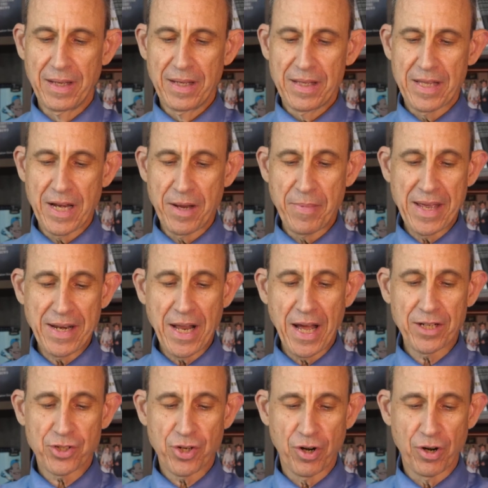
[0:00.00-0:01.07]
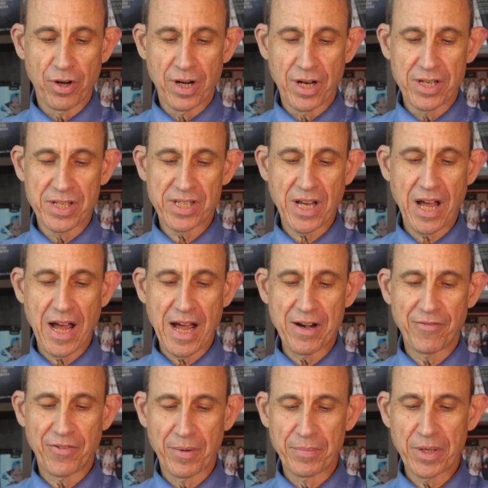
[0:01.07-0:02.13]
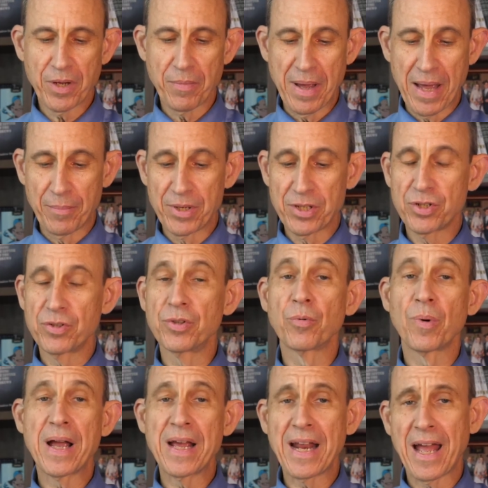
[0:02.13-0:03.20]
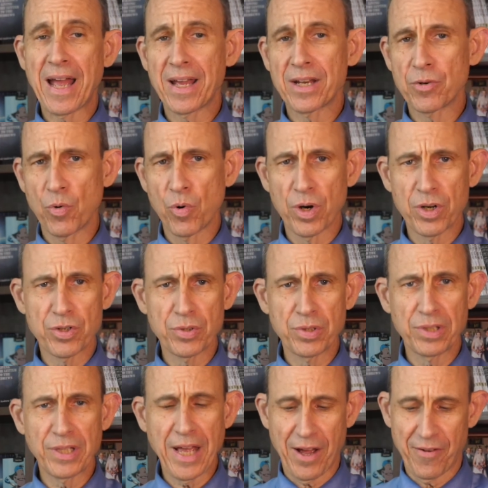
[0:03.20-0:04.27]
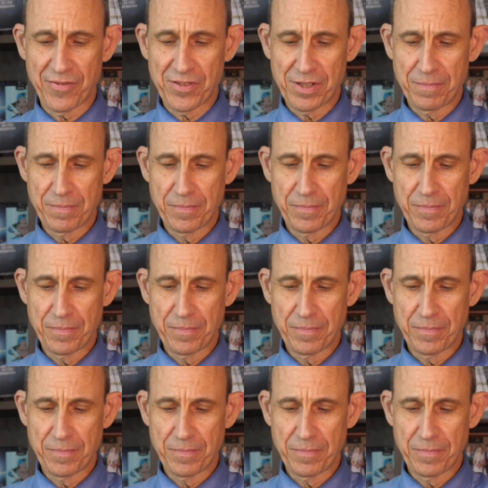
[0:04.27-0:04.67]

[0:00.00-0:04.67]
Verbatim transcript: that he may not turn aside from the commandment to the right hand or to the left,